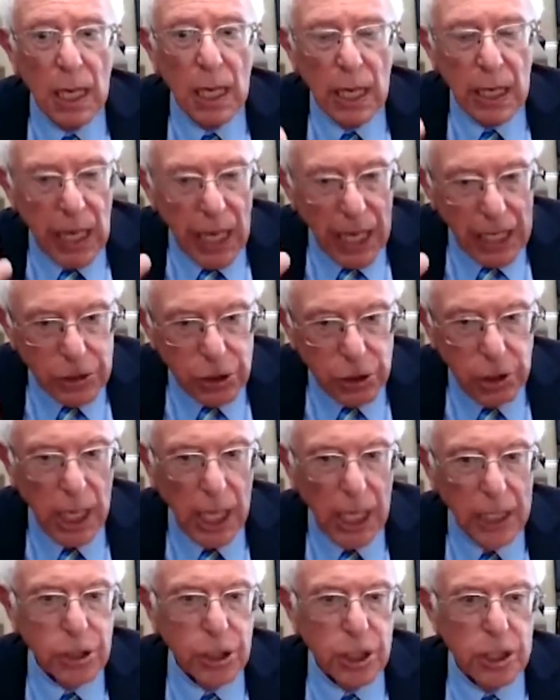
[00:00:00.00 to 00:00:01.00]
and
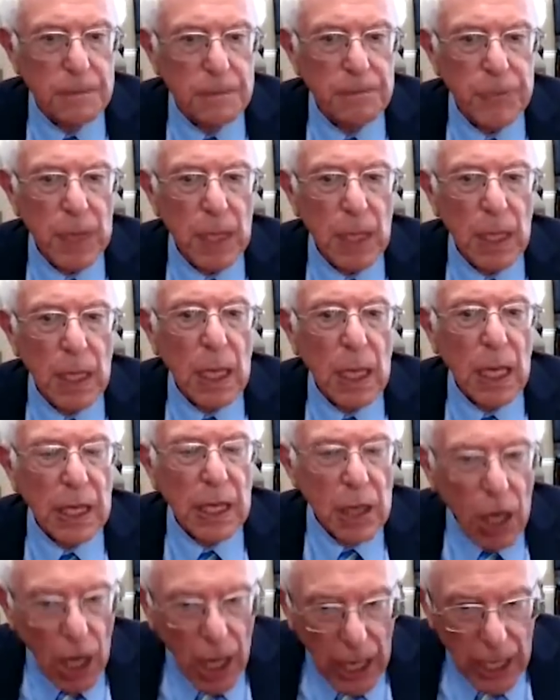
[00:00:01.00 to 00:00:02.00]
education
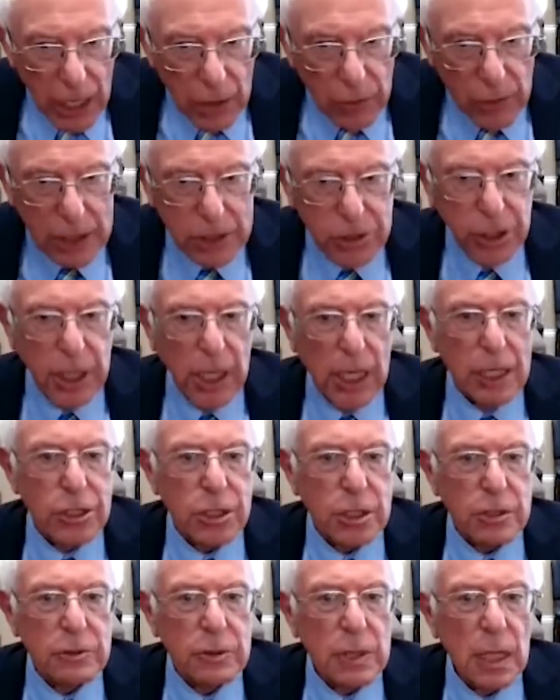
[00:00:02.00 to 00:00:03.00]
and higher
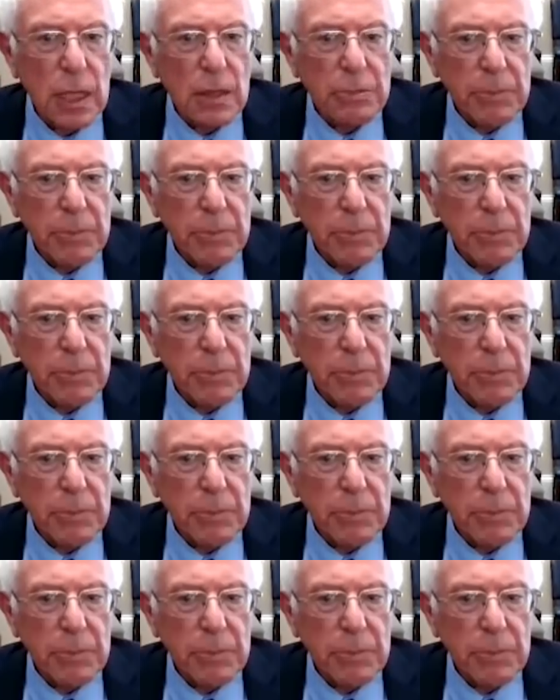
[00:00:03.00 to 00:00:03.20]
education,